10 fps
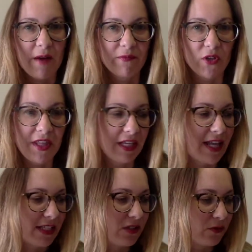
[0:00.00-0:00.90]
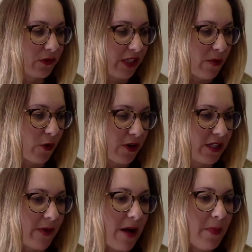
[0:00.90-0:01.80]
So I think that's really important as
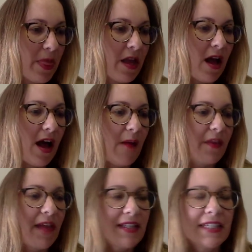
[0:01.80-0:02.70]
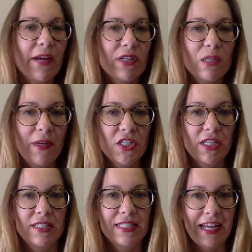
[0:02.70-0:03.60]
well. Um, the last thing I want to mention
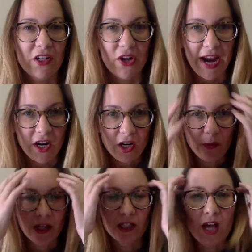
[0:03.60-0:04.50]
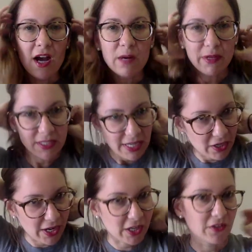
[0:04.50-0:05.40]
is standard error. We're going to talk about standard
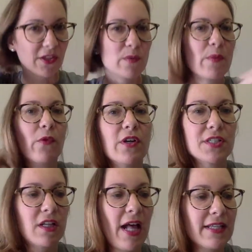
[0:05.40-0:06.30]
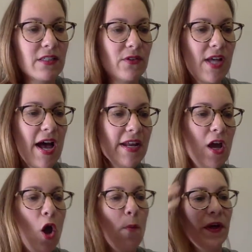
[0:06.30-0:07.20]
error a little bit more as the class goes on,
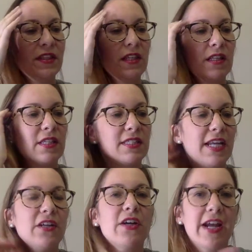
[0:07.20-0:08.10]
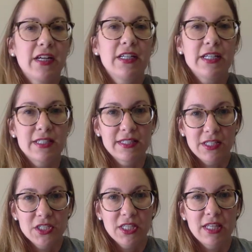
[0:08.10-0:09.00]
but the standard error is
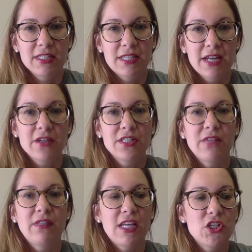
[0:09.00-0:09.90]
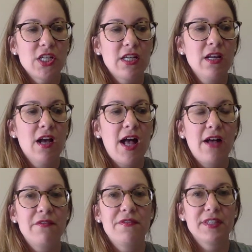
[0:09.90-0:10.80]
essentially the standard deviation
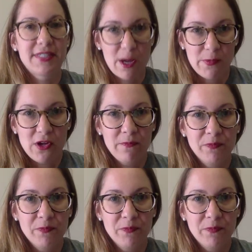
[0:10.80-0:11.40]
of the sample.